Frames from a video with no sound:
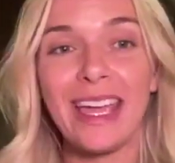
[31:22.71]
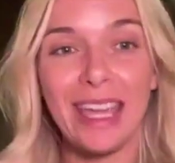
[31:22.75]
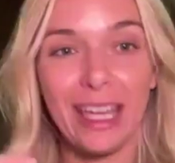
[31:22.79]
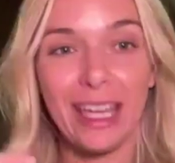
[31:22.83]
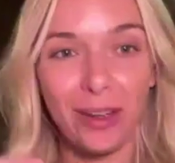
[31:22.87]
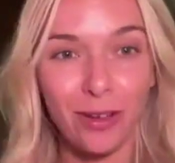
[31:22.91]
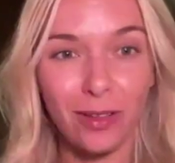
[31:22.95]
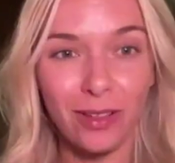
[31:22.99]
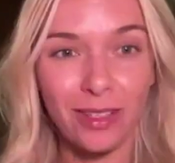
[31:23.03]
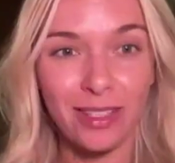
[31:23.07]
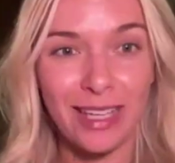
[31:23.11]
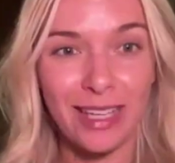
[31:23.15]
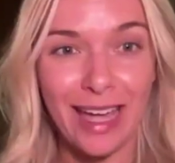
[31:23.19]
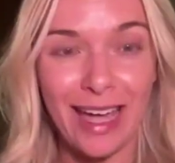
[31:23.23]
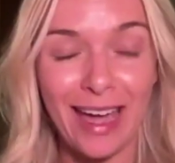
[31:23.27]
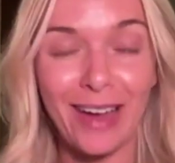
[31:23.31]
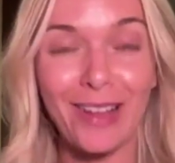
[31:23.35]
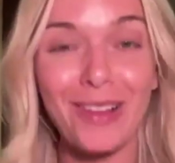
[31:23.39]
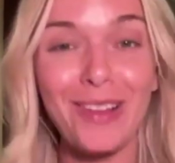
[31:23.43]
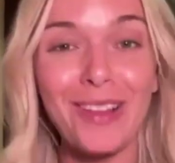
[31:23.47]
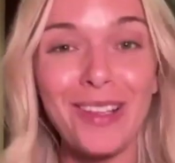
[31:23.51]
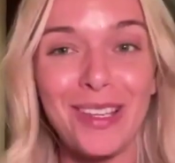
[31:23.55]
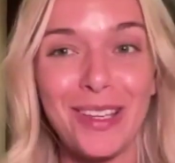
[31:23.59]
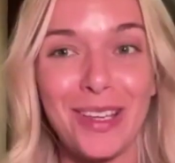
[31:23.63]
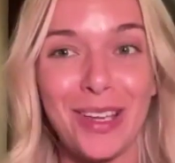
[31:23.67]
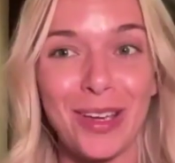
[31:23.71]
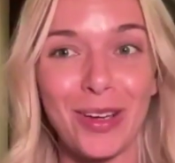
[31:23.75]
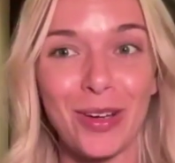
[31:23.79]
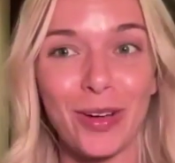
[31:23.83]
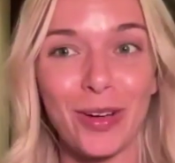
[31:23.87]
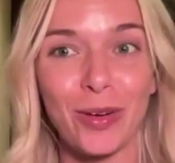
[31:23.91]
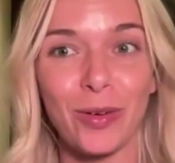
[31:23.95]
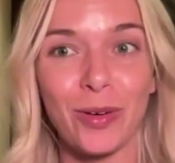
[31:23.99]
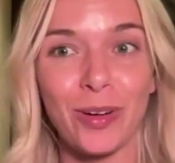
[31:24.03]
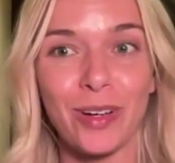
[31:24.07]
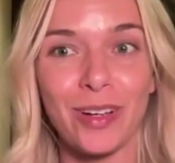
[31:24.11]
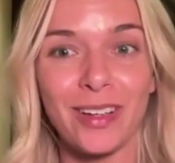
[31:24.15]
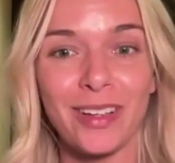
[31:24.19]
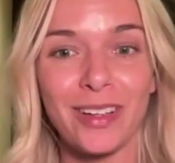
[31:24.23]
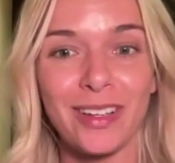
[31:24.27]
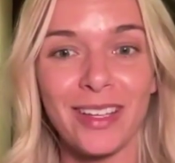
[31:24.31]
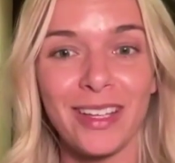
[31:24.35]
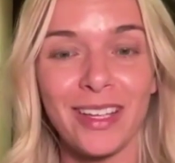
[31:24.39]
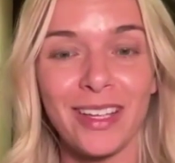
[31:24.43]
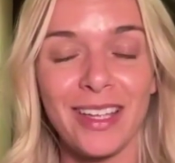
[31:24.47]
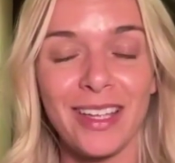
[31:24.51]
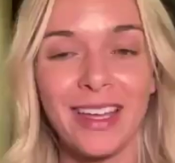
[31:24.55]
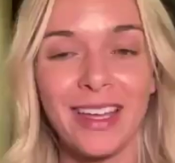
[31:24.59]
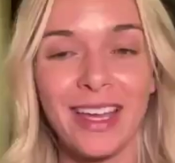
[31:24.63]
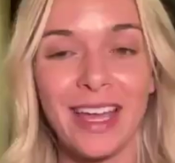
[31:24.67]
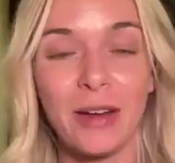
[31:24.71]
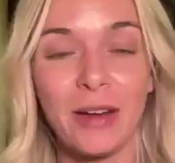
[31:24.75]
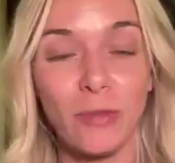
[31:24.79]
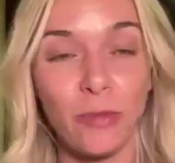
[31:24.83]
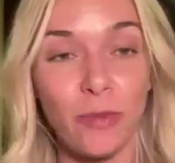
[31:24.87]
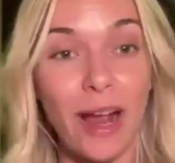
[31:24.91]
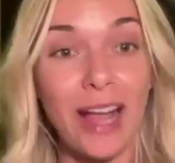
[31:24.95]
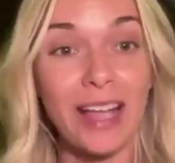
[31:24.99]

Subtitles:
it'll tell you and